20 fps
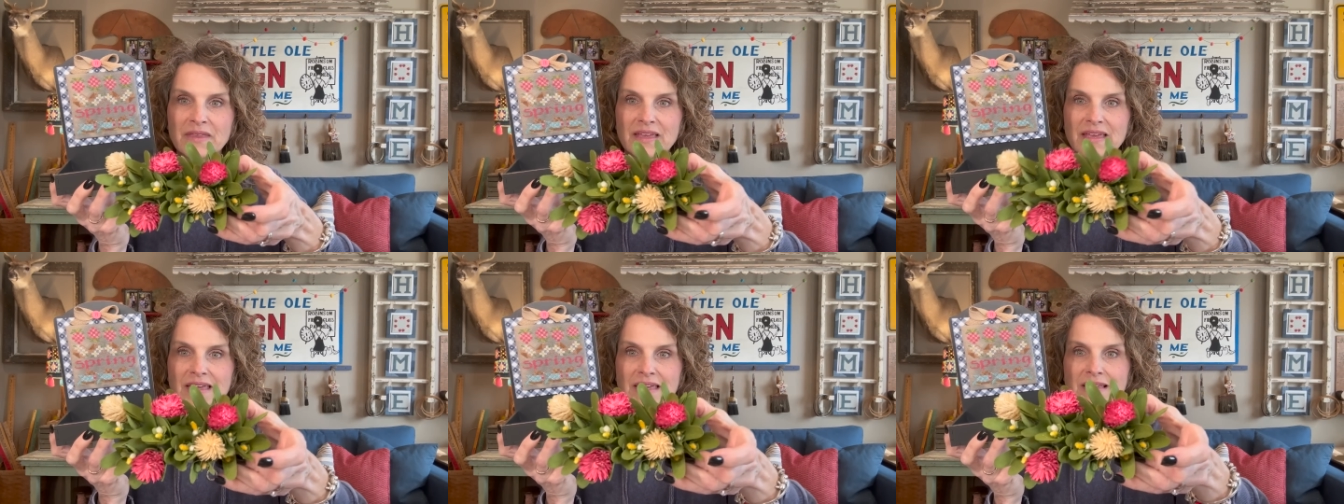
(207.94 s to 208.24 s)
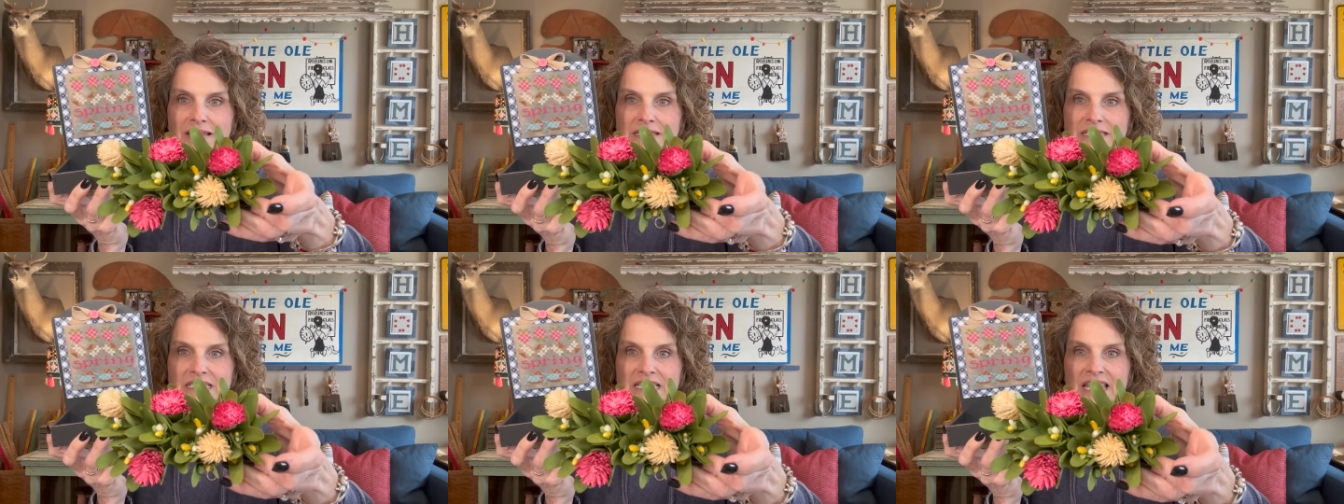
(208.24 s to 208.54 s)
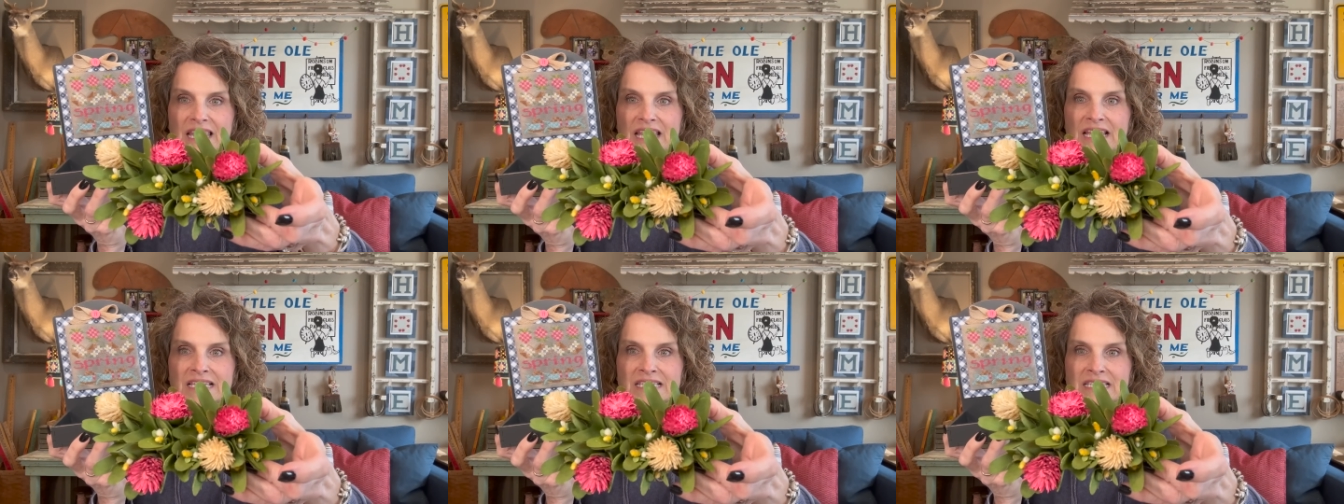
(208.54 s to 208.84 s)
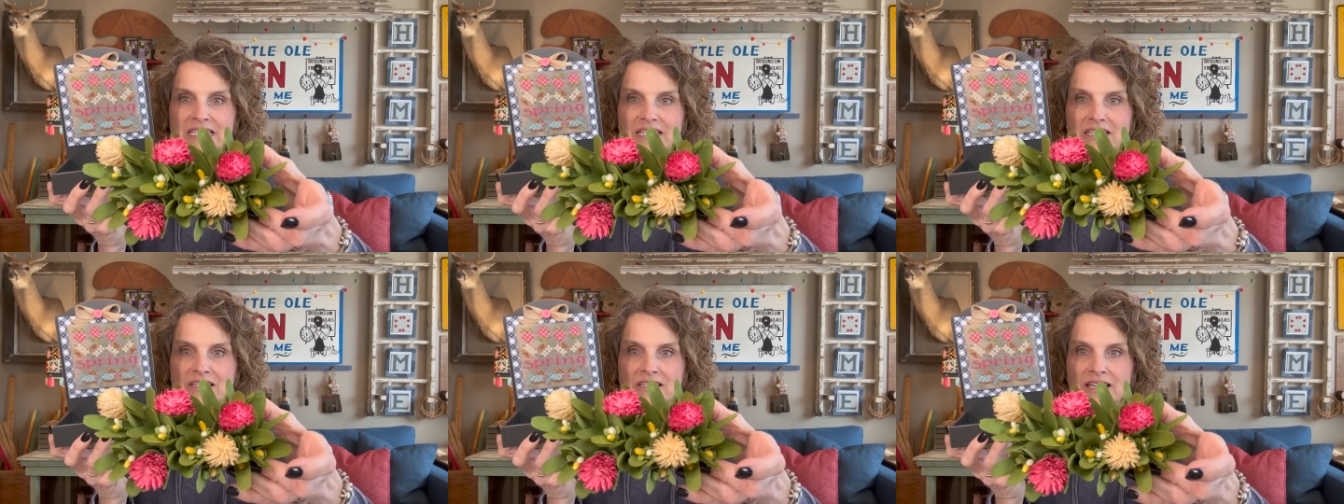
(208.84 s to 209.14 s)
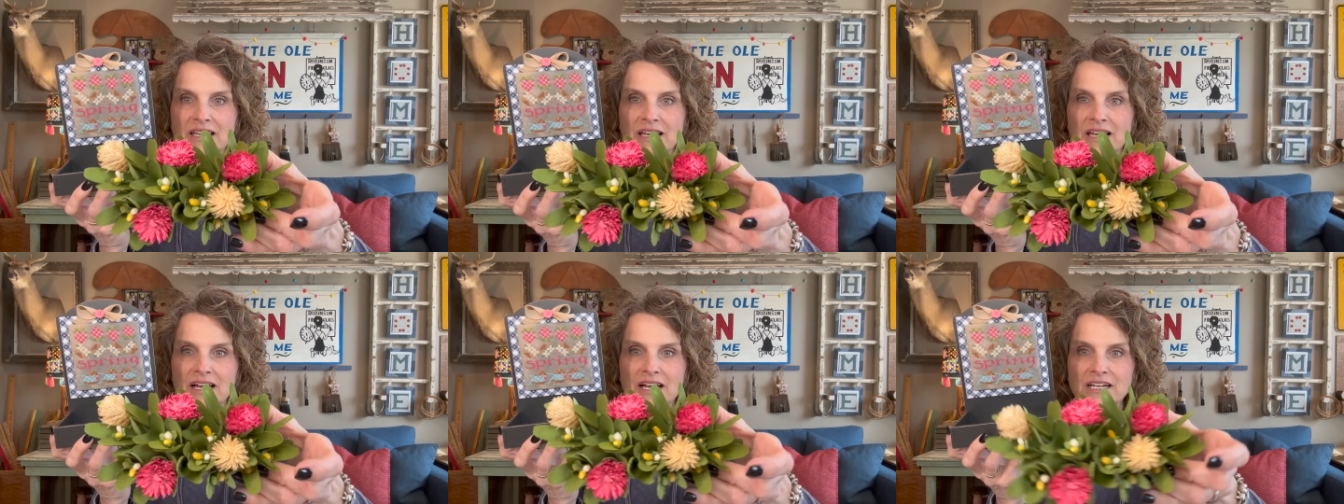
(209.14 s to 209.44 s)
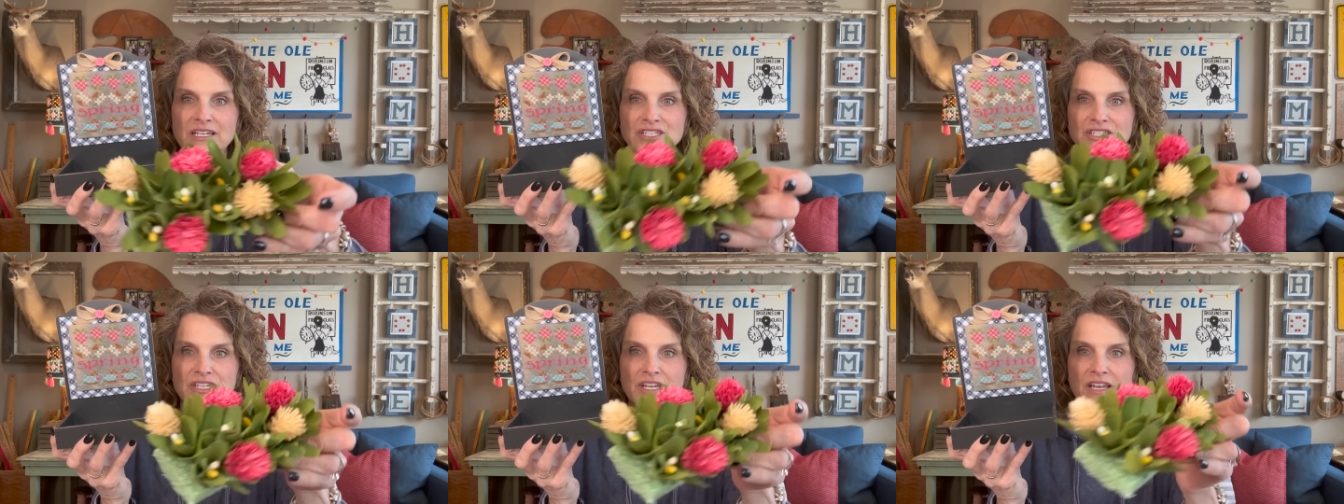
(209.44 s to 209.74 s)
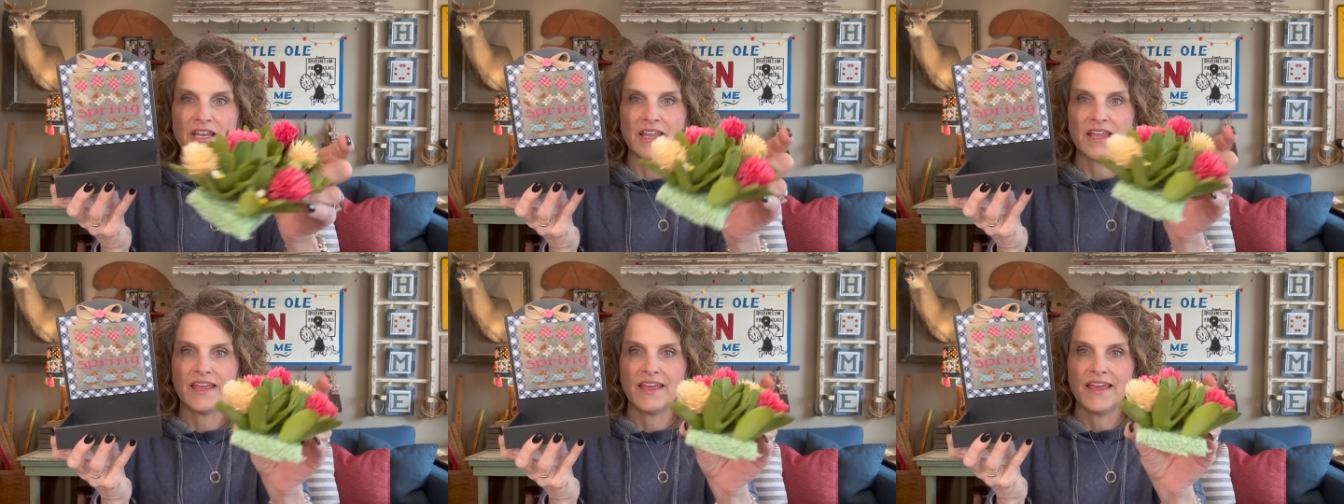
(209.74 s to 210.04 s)
is this little
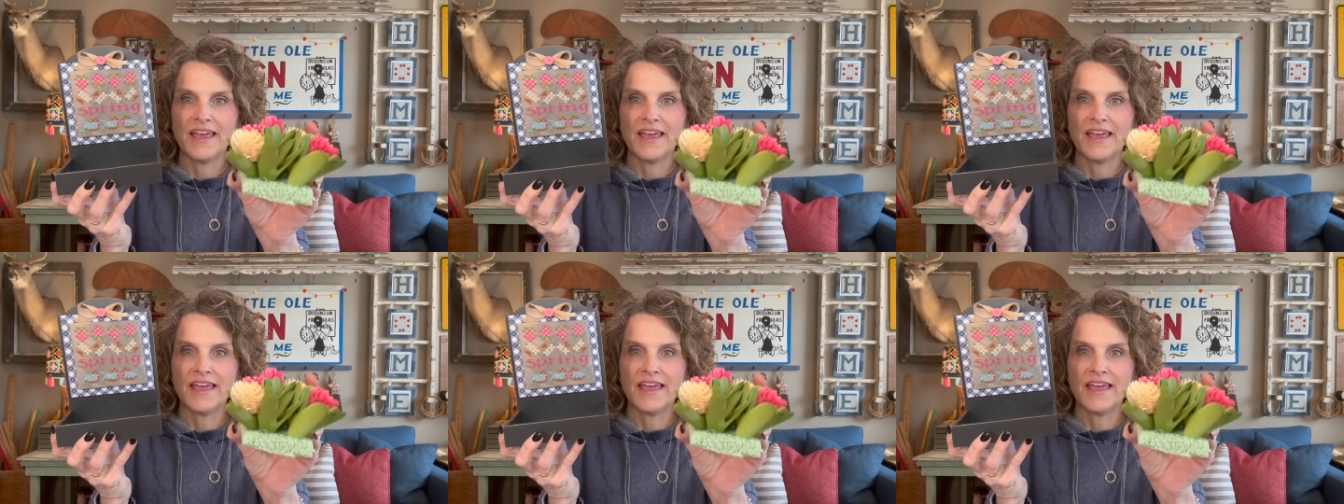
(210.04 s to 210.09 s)
concoction.